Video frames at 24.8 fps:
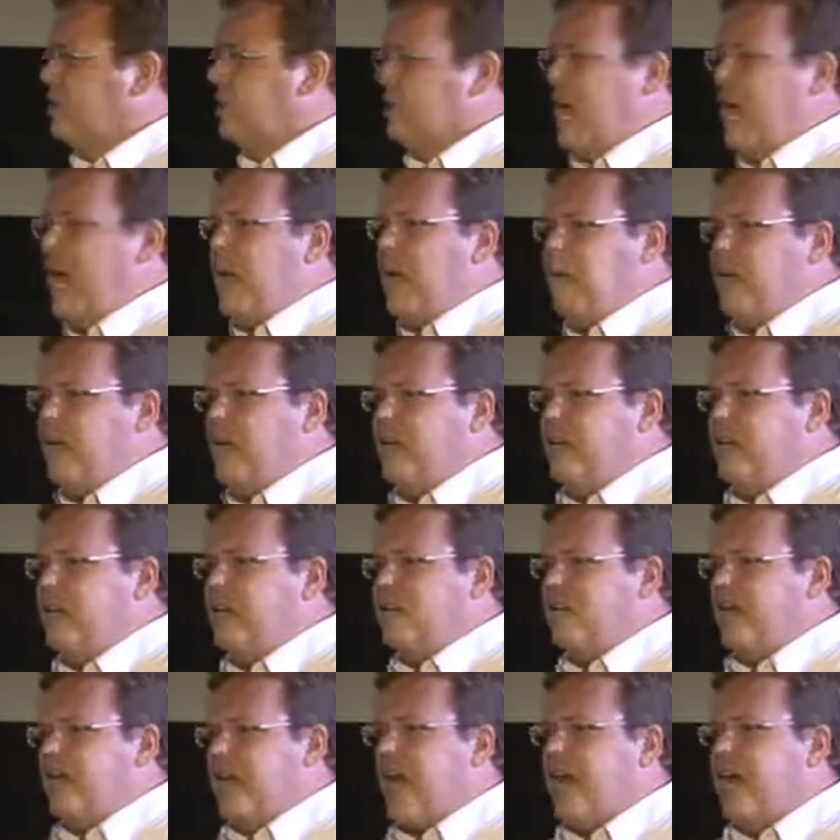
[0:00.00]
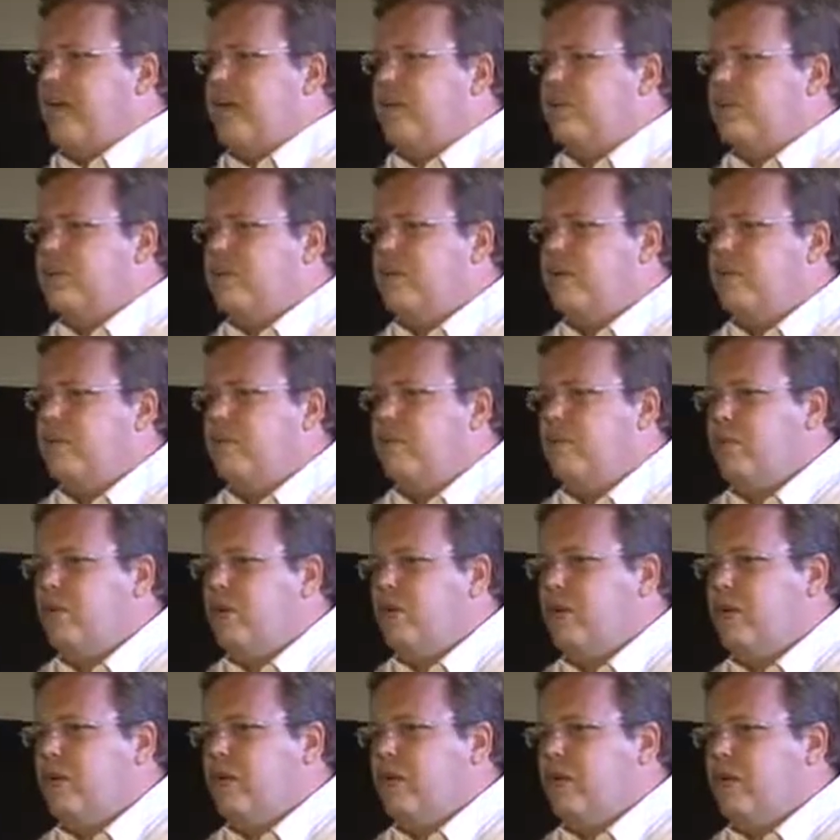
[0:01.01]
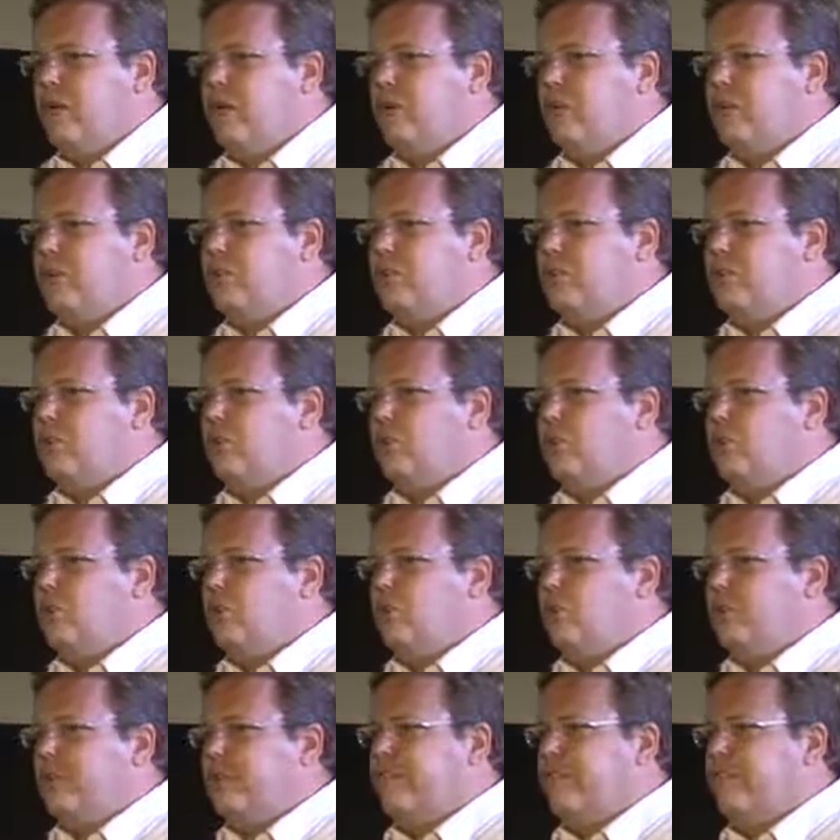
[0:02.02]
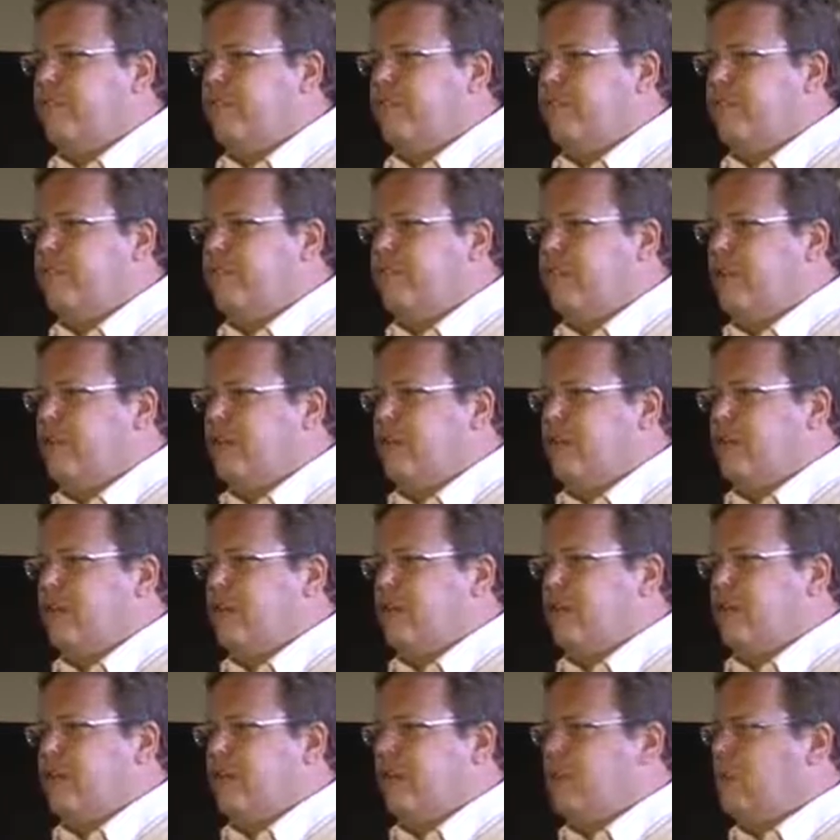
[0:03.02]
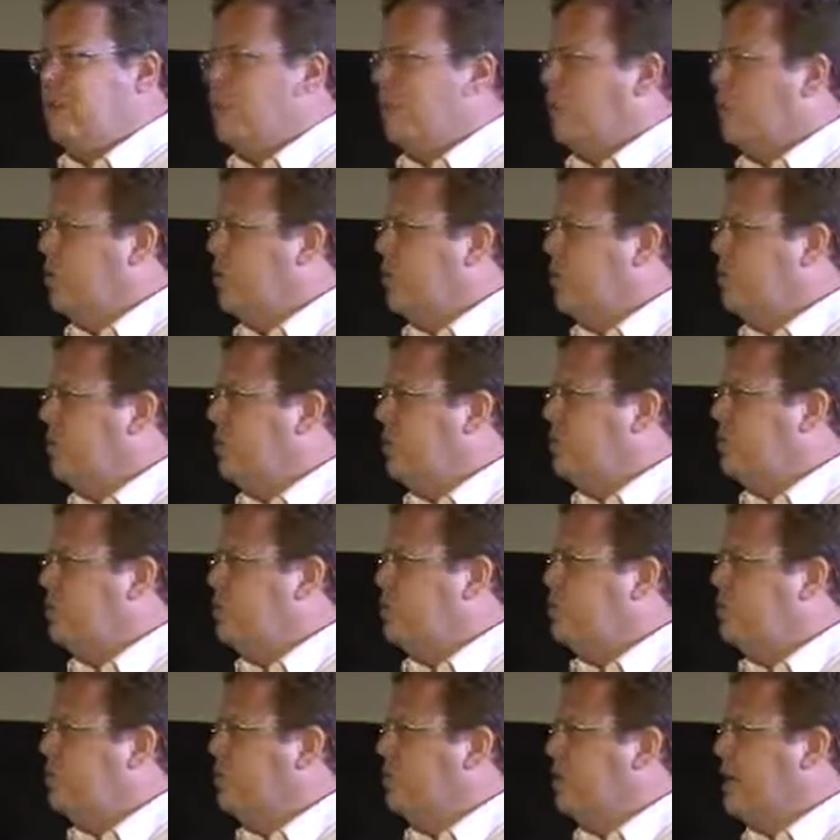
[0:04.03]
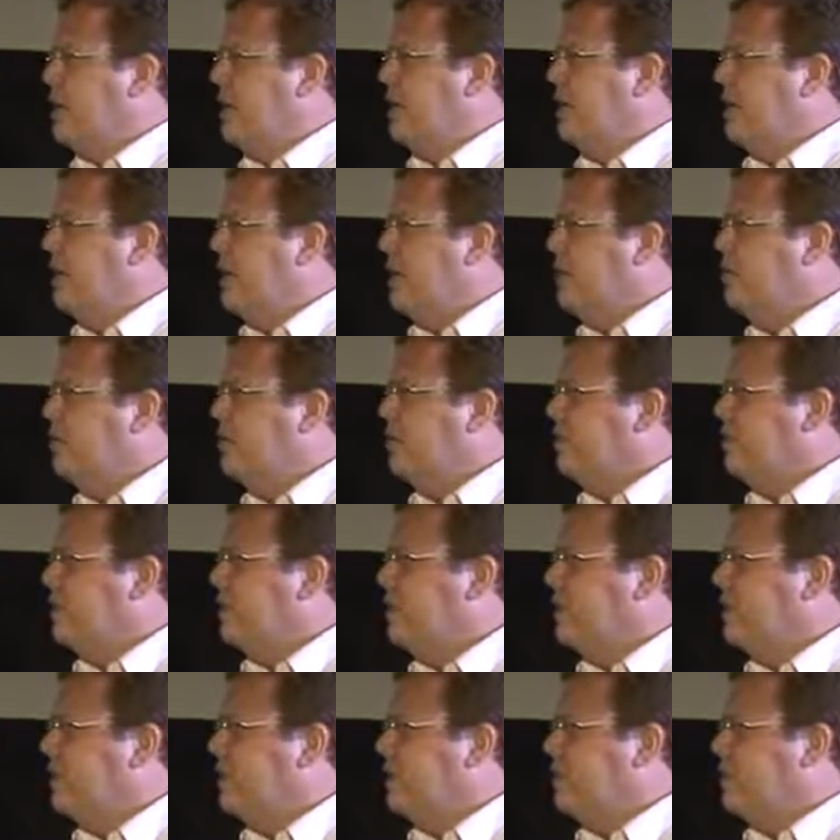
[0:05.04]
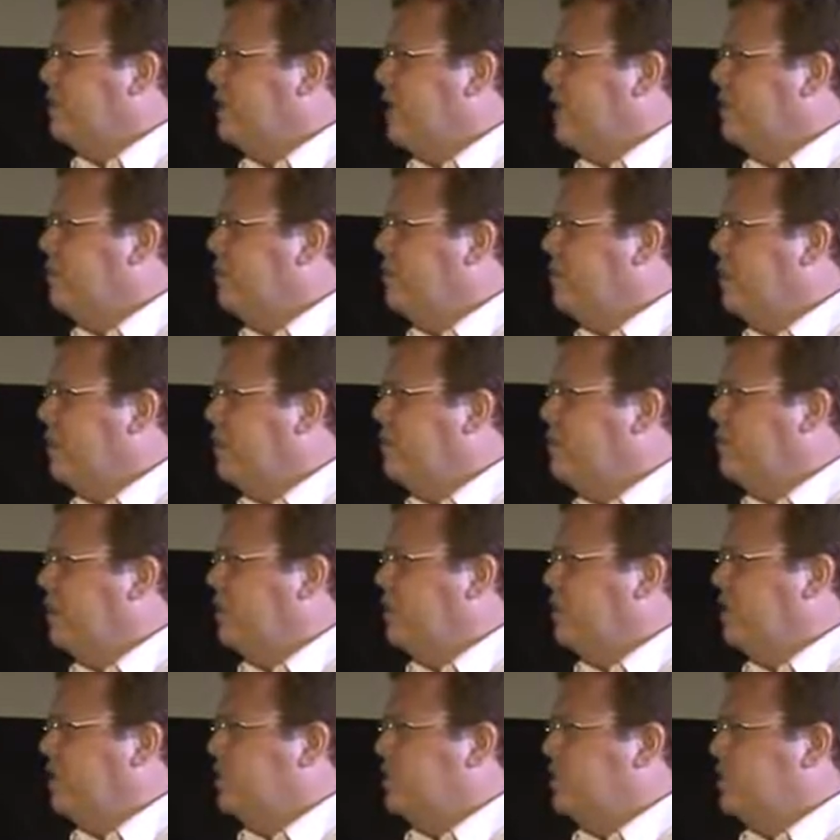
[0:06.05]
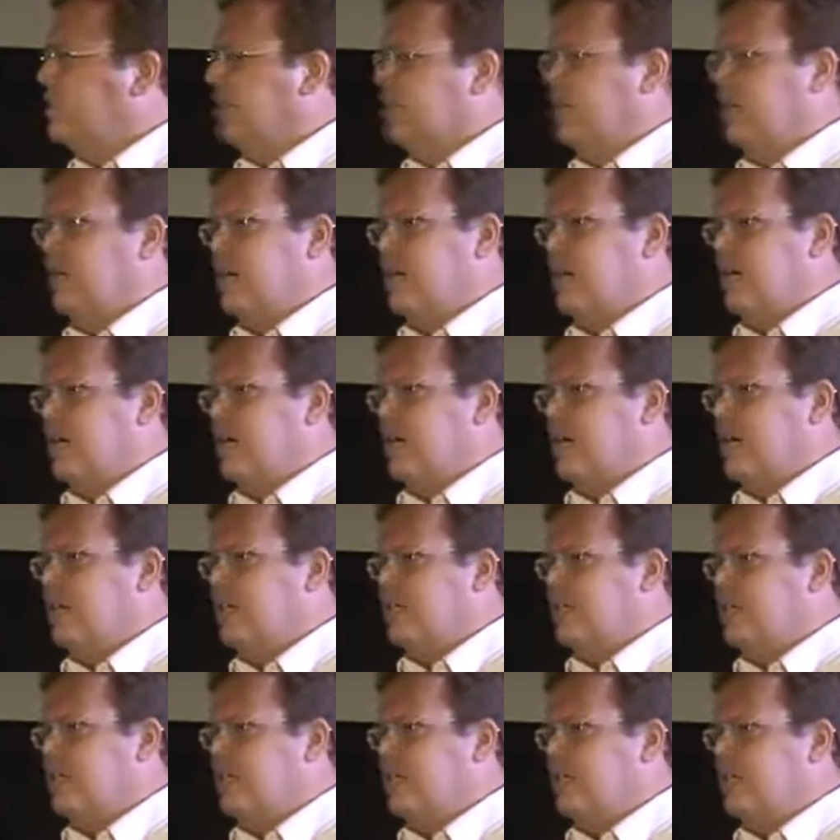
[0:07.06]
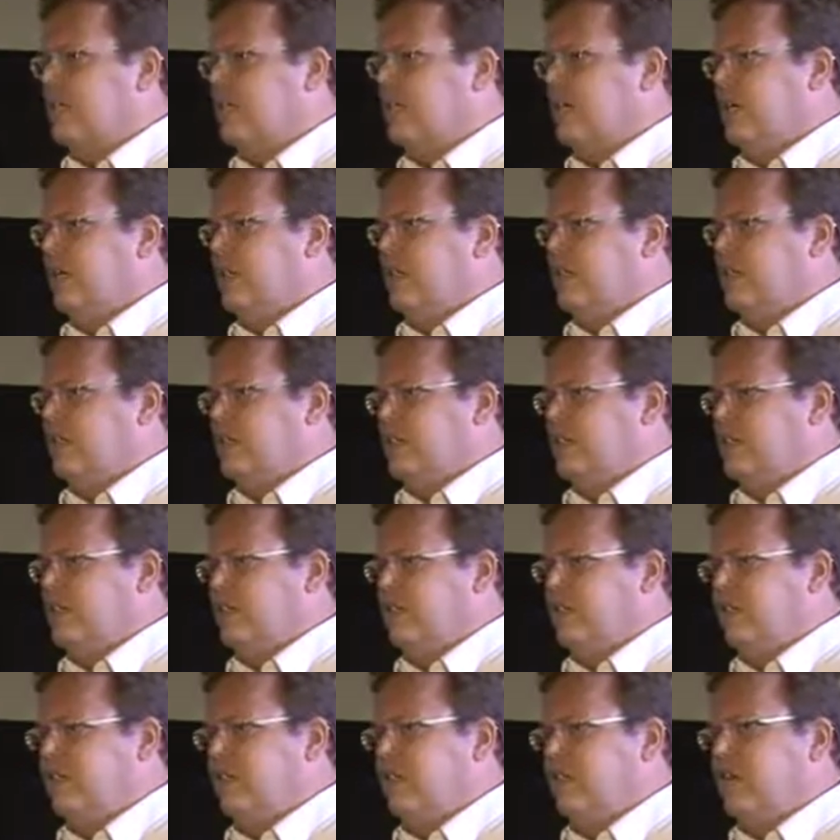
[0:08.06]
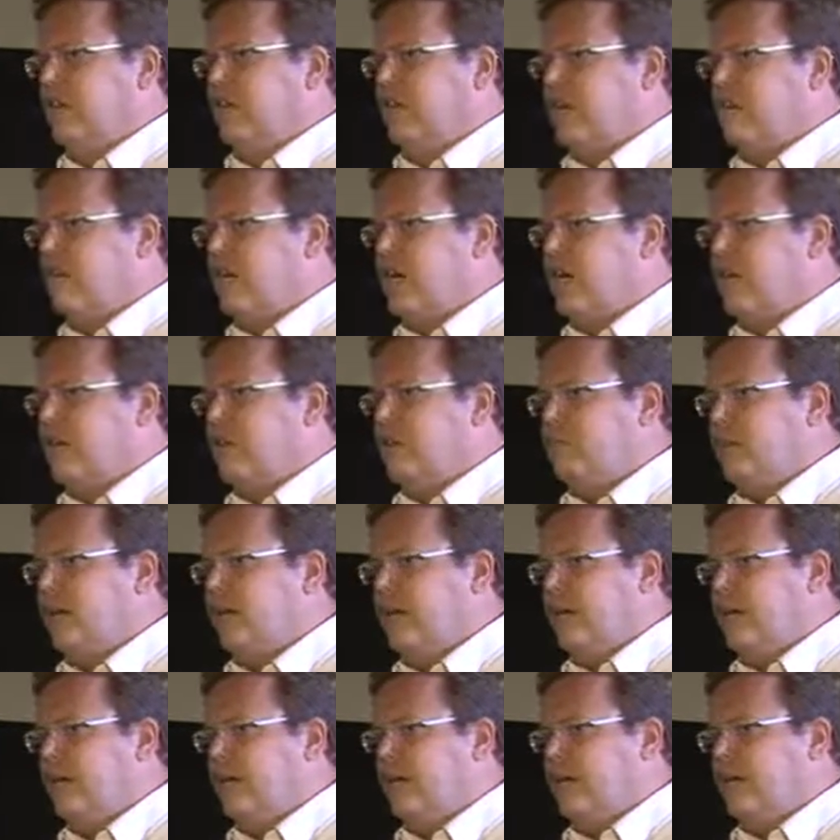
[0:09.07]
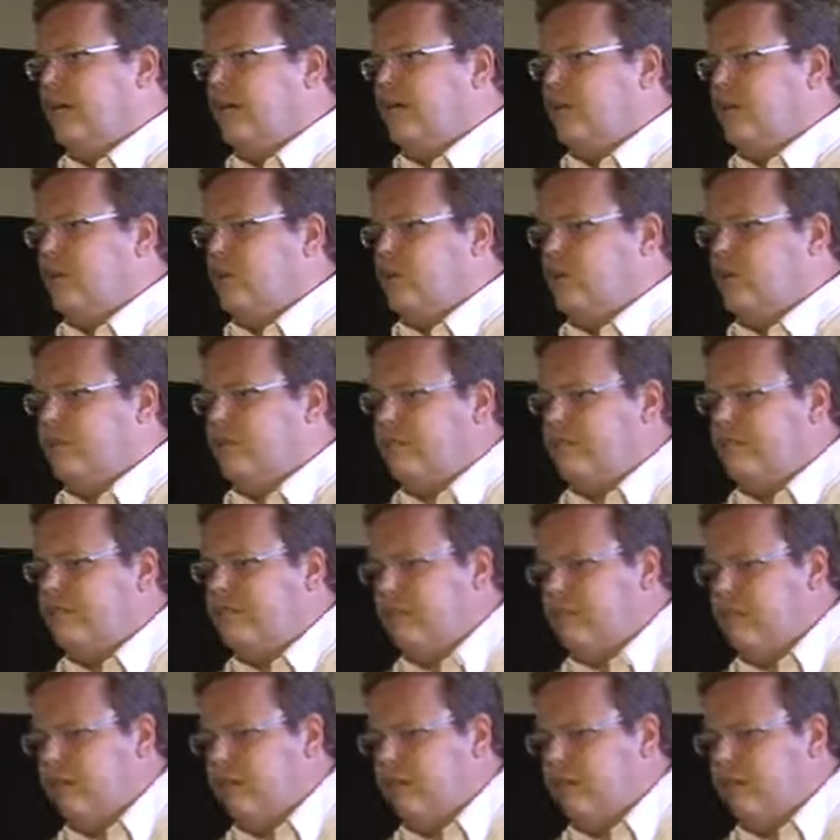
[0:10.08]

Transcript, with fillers: Time Inc. even hires him uh, to do work for them. The memorial issue of 9/11 uh, that Time uh, published uh, late last year was uh, fully designed by Joe Zeff.